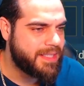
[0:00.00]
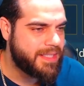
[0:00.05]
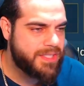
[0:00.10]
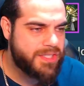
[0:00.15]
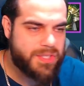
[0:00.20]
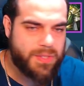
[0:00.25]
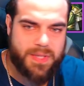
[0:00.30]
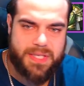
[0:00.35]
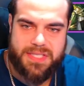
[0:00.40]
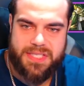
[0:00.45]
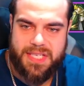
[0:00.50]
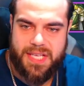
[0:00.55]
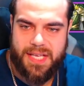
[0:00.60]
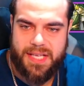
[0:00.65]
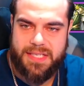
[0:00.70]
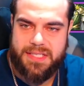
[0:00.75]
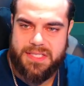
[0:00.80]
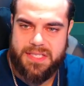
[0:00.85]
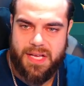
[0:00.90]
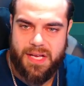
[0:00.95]
So let's
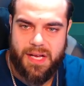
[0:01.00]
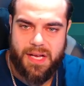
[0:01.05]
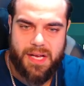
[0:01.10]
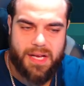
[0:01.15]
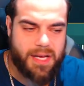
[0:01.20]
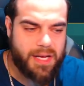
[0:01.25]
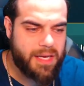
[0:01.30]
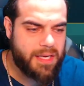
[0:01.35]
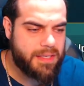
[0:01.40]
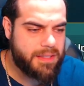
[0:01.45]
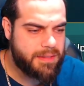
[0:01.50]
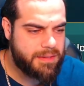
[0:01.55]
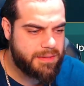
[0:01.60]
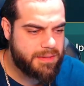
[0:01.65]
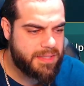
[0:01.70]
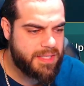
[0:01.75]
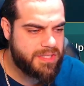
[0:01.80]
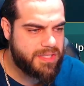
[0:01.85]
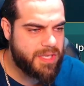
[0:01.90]
get this